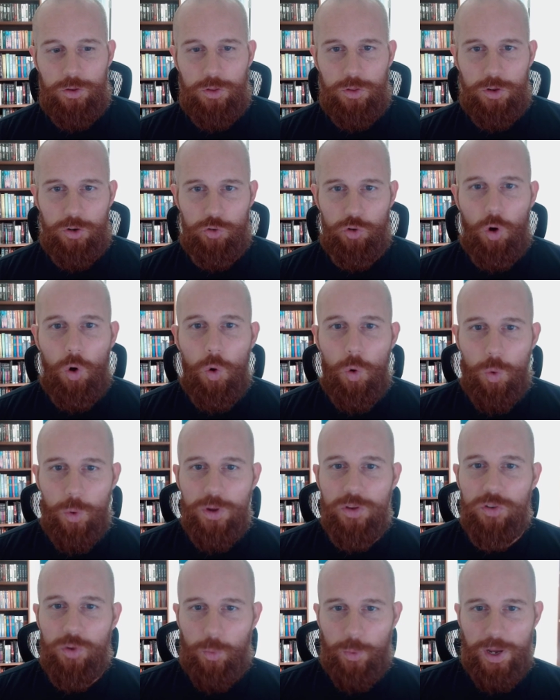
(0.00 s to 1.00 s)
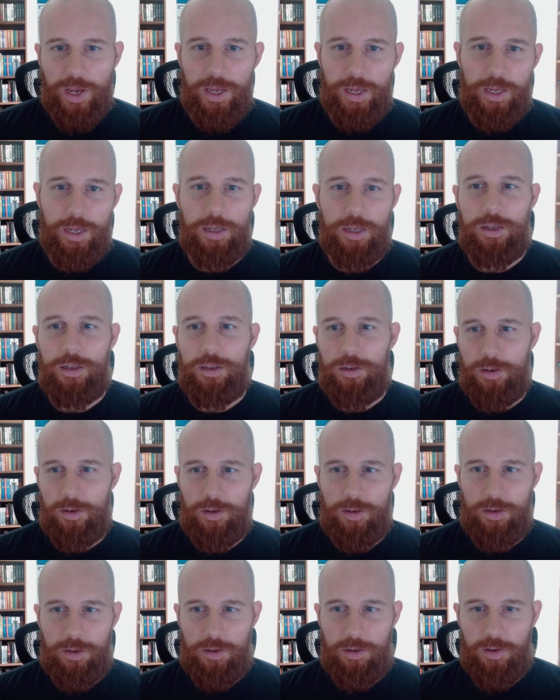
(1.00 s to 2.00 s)
There's always a way
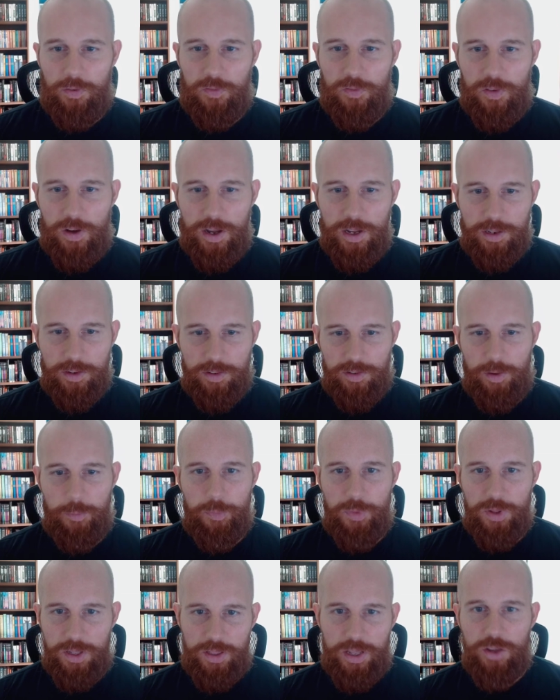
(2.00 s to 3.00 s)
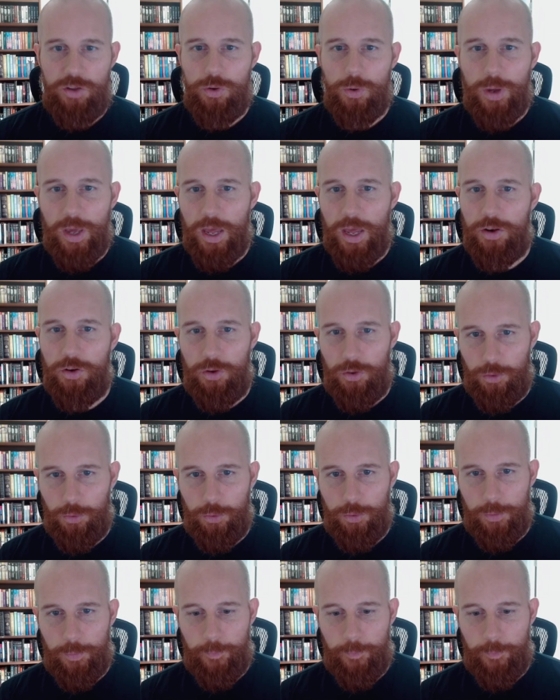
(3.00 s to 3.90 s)
to find something that you can do.